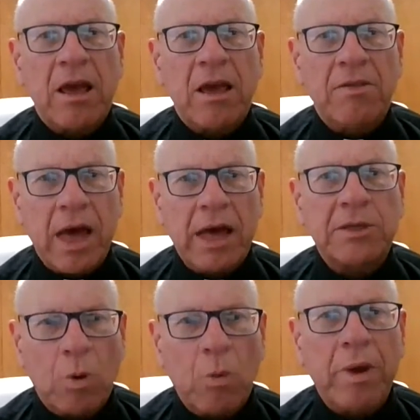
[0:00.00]
That
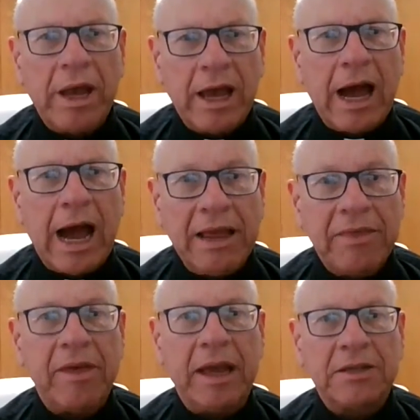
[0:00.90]
is what we, I
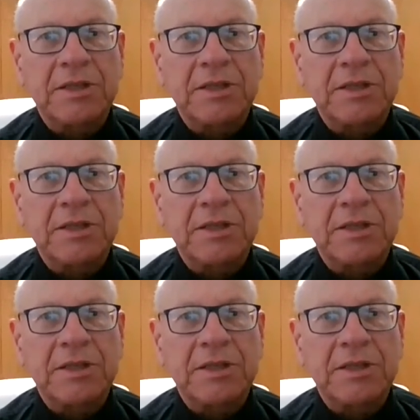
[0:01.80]
think,